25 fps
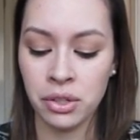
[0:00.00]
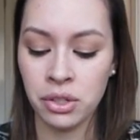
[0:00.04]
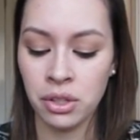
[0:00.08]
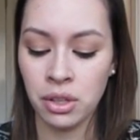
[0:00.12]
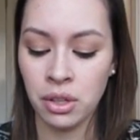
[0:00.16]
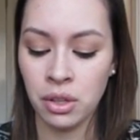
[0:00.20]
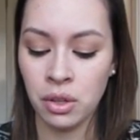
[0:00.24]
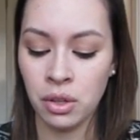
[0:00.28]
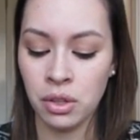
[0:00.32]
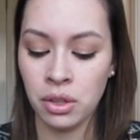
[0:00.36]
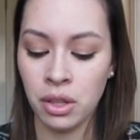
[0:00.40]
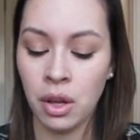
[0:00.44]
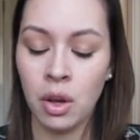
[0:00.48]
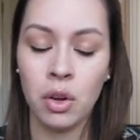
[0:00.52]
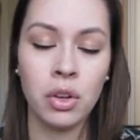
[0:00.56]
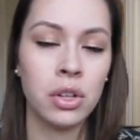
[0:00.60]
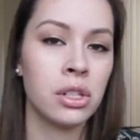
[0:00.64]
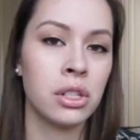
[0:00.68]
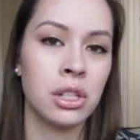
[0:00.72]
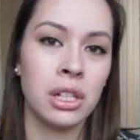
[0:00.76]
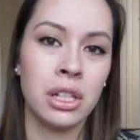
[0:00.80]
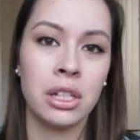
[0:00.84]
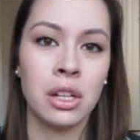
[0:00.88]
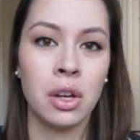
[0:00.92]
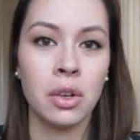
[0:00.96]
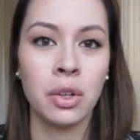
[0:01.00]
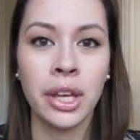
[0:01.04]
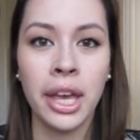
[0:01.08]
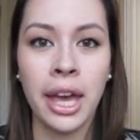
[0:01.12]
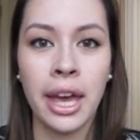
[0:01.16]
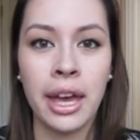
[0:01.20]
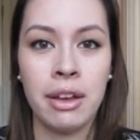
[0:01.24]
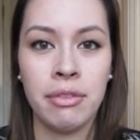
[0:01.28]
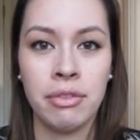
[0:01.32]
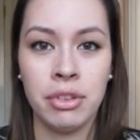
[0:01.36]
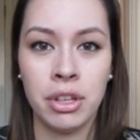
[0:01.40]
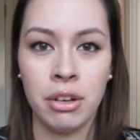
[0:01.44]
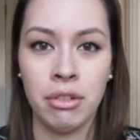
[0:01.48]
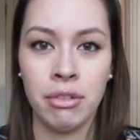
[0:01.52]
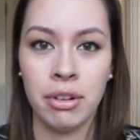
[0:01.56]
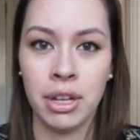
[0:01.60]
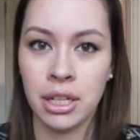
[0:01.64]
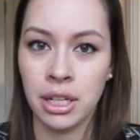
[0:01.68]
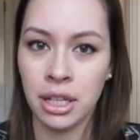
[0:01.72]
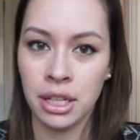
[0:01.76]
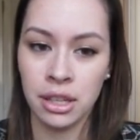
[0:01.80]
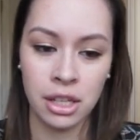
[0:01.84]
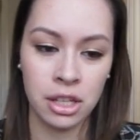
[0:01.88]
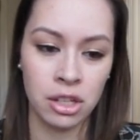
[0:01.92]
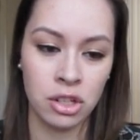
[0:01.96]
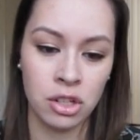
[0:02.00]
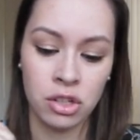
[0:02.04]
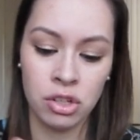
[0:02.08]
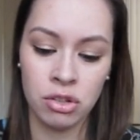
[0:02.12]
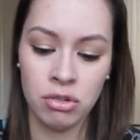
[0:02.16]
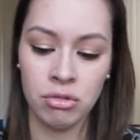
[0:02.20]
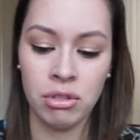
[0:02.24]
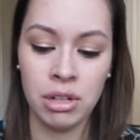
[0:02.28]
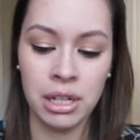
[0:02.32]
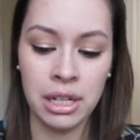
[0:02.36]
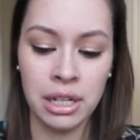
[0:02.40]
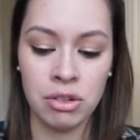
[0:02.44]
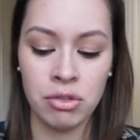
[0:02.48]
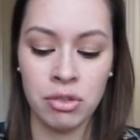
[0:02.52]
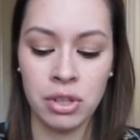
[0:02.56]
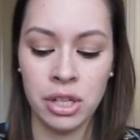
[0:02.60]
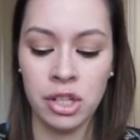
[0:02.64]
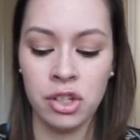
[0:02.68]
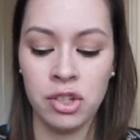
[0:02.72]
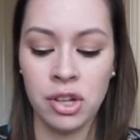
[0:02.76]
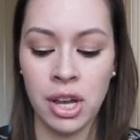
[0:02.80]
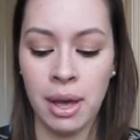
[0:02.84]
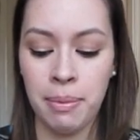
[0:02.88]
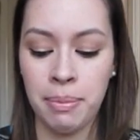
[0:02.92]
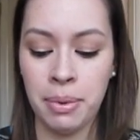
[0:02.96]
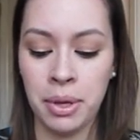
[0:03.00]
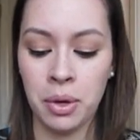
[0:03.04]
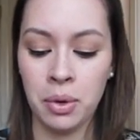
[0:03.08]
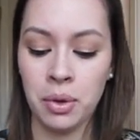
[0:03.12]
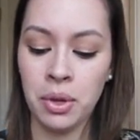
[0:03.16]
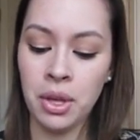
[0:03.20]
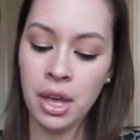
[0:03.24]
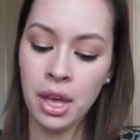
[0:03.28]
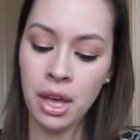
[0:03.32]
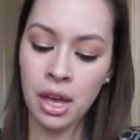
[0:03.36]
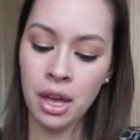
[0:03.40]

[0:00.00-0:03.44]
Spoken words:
so they honestly don't care if you're ready, and they just literally jab you.